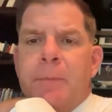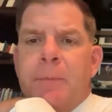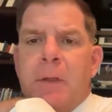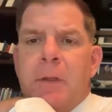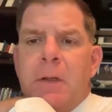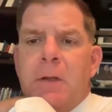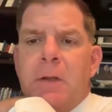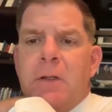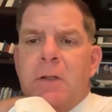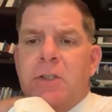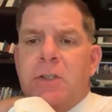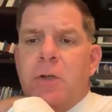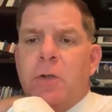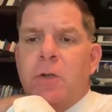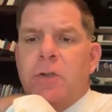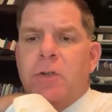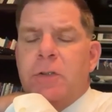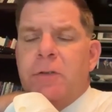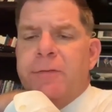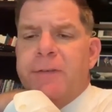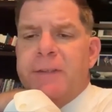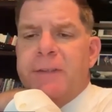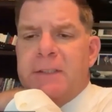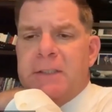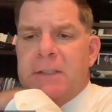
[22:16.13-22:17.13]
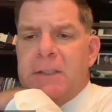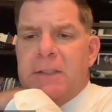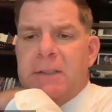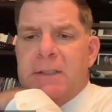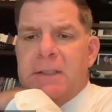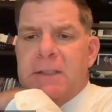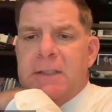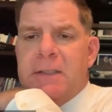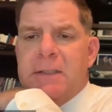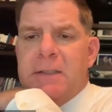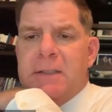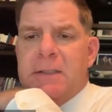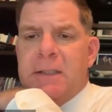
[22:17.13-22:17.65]
social physical
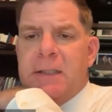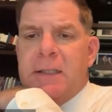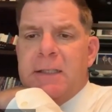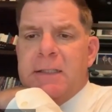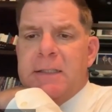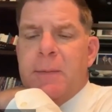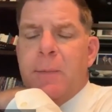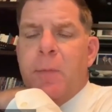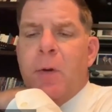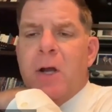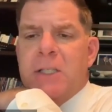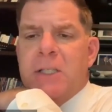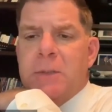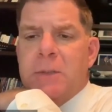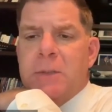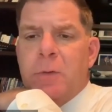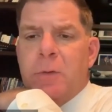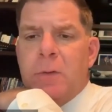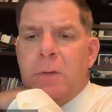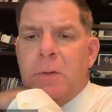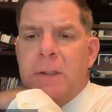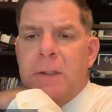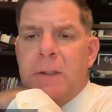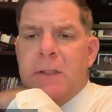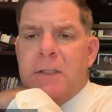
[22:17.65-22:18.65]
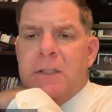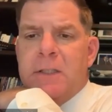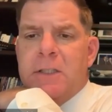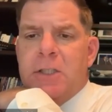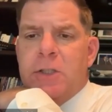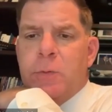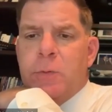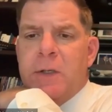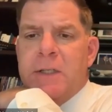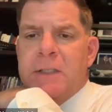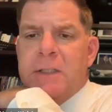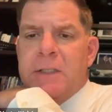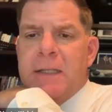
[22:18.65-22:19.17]
distancing is impossible in a
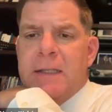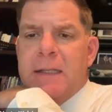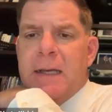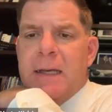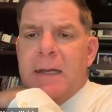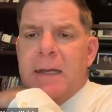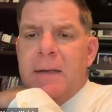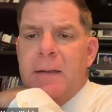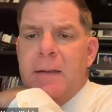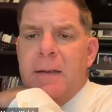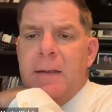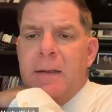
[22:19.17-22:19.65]
situation like that.